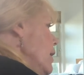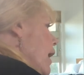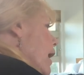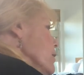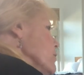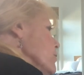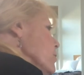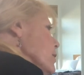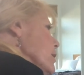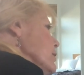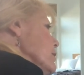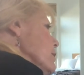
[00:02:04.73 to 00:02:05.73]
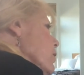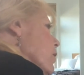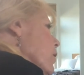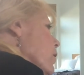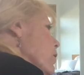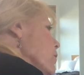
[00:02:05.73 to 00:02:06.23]
and look, is it
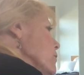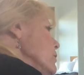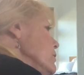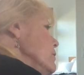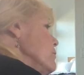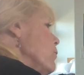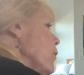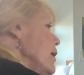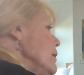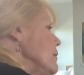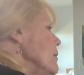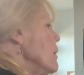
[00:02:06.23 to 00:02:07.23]
all wet?